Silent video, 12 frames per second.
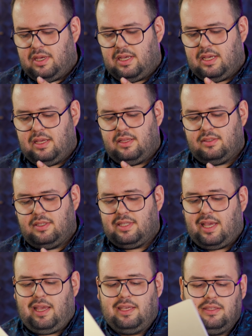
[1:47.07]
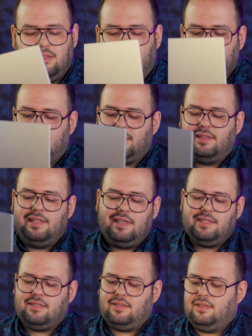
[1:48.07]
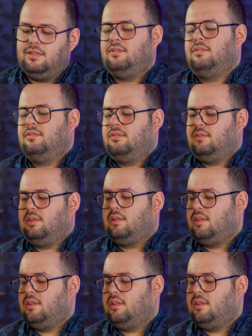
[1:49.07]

and it doesn't lit in the